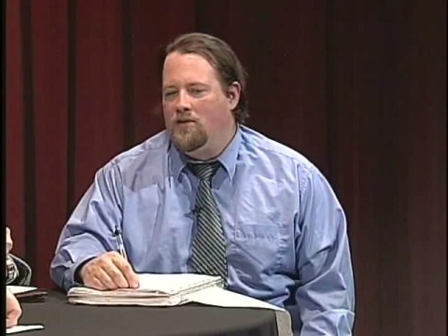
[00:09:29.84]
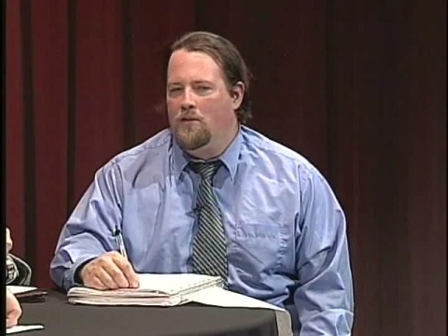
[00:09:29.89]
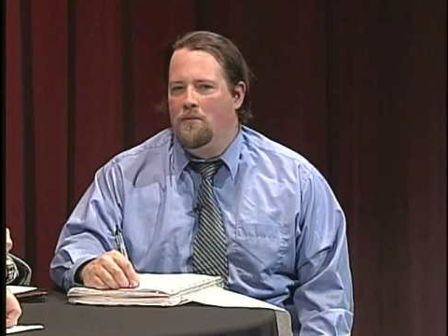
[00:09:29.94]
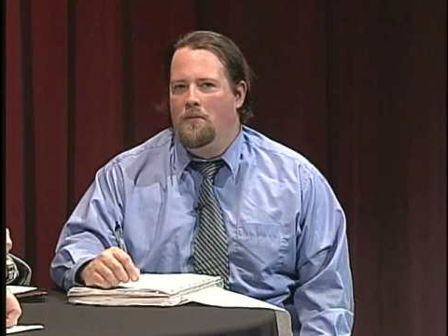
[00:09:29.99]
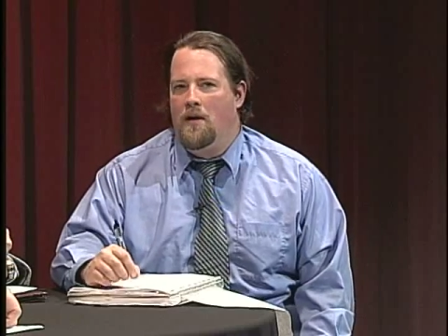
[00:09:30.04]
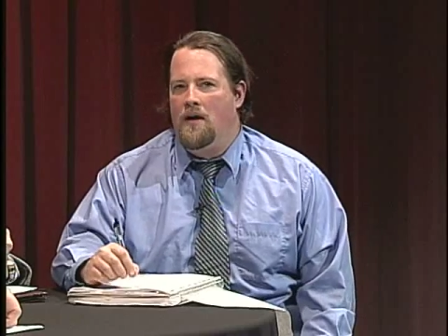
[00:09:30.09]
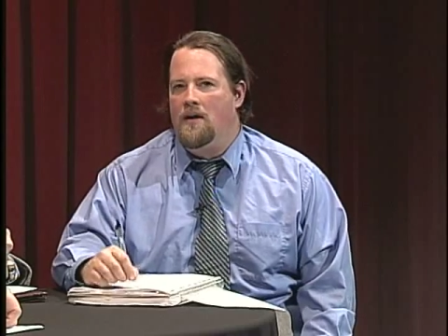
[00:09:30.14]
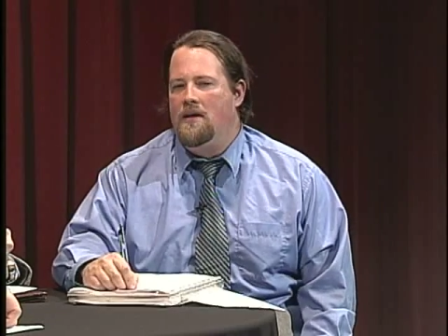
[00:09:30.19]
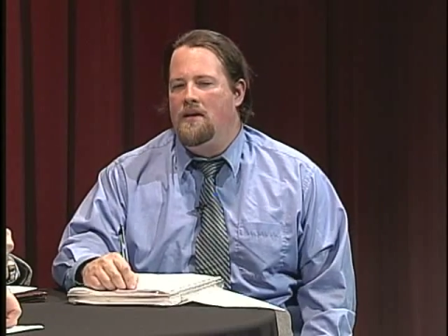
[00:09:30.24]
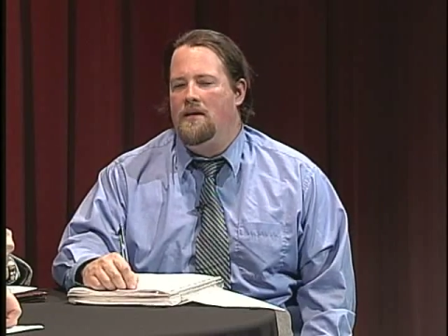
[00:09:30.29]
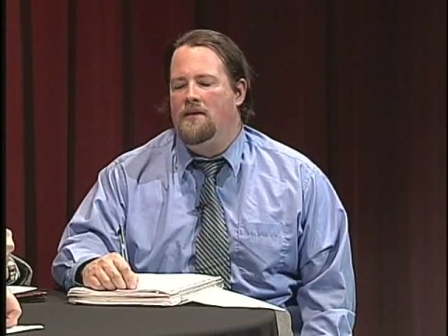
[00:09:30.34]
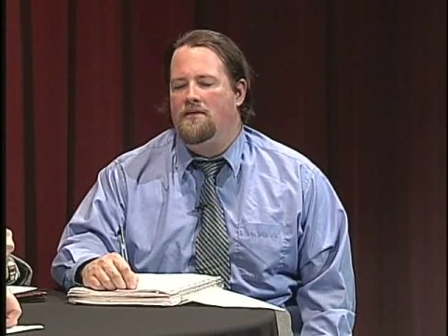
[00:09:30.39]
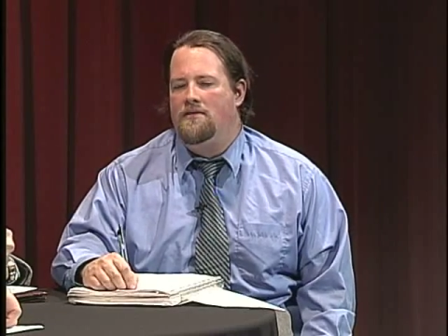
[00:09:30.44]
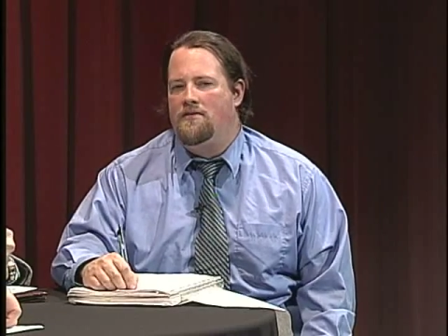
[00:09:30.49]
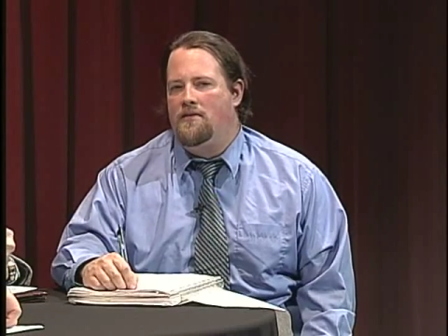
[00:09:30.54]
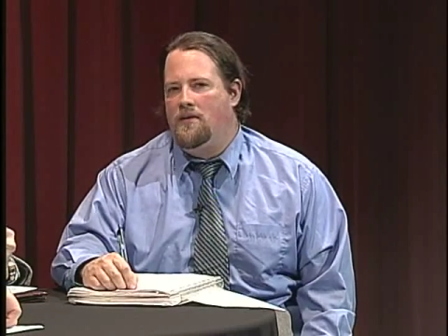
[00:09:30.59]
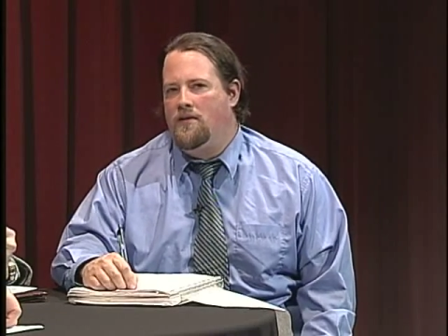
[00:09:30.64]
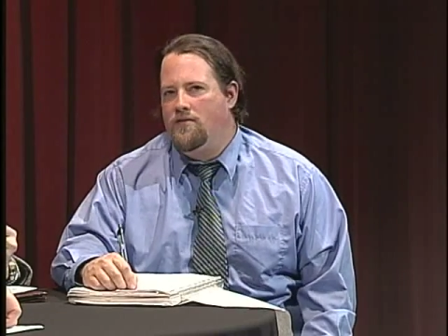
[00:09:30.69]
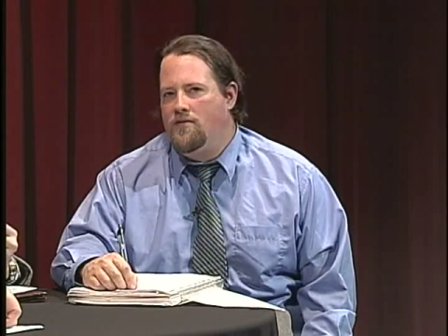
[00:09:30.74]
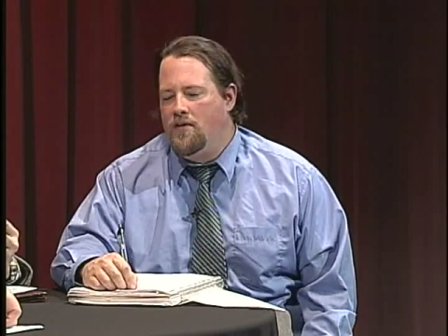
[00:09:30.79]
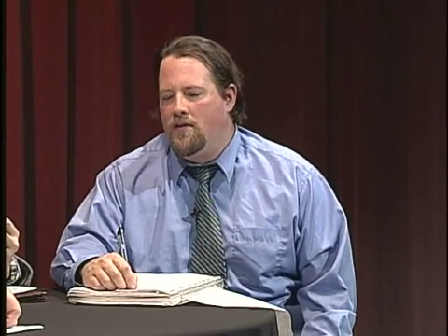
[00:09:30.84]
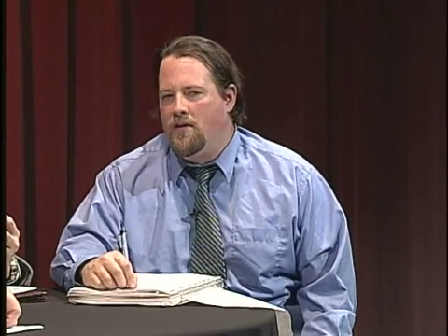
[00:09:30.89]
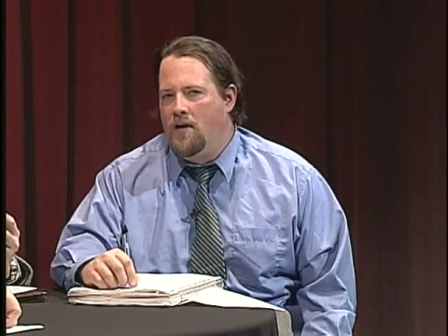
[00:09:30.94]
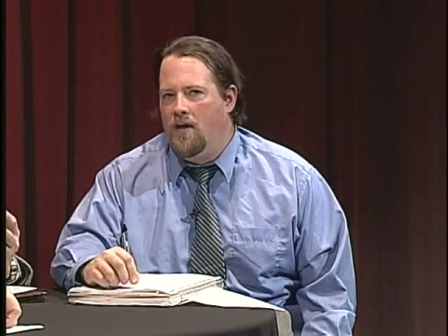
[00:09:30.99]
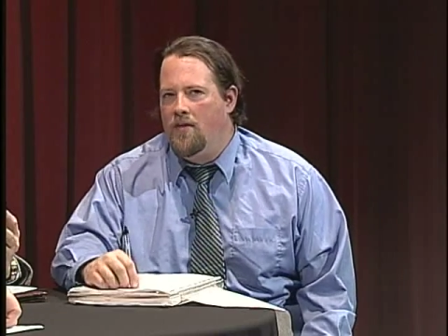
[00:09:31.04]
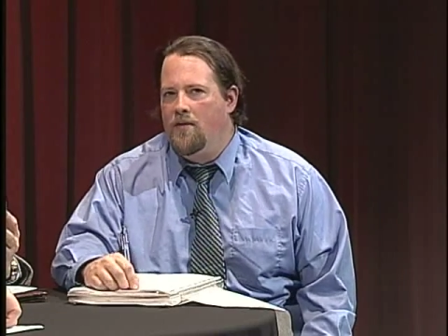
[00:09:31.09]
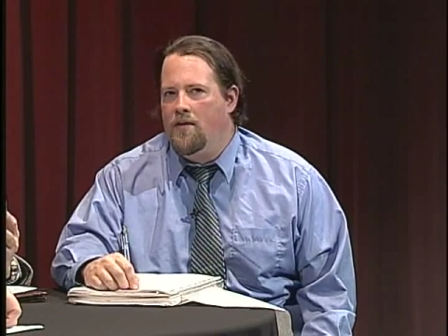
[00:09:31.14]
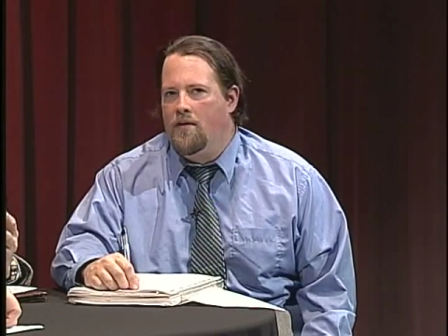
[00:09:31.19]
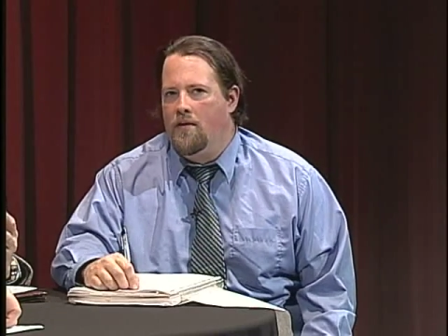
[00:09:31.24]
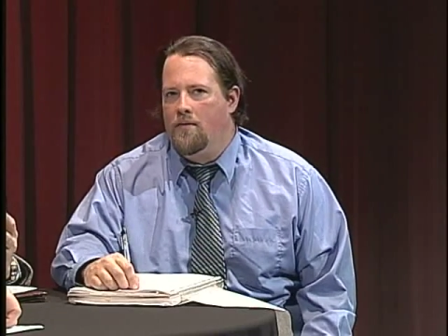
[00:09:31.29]
their money is
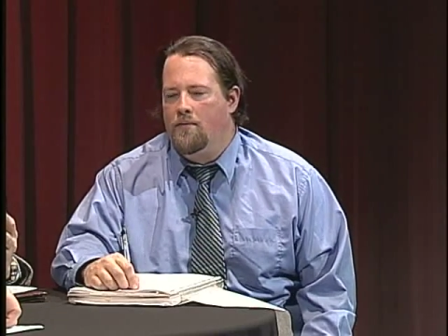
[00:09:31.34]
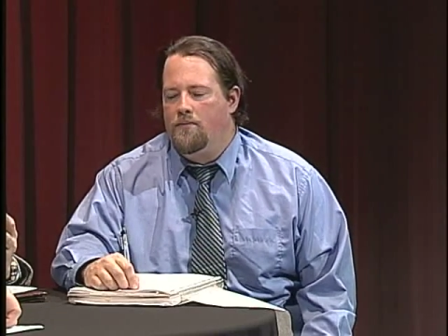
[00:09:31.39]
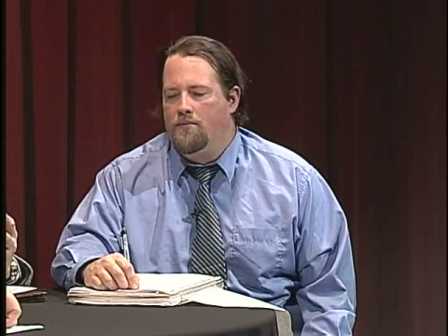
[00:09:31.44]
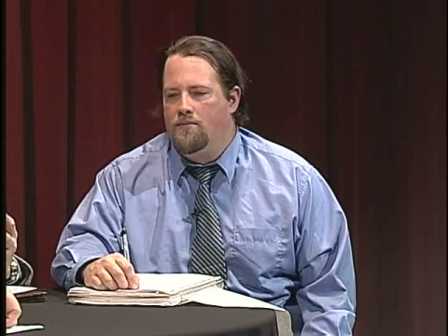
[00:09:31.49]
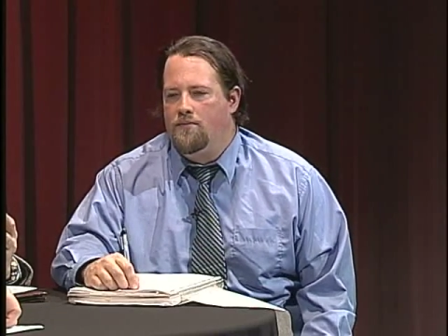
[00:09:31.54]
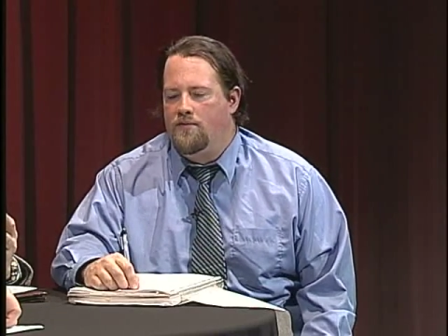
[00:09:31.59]
another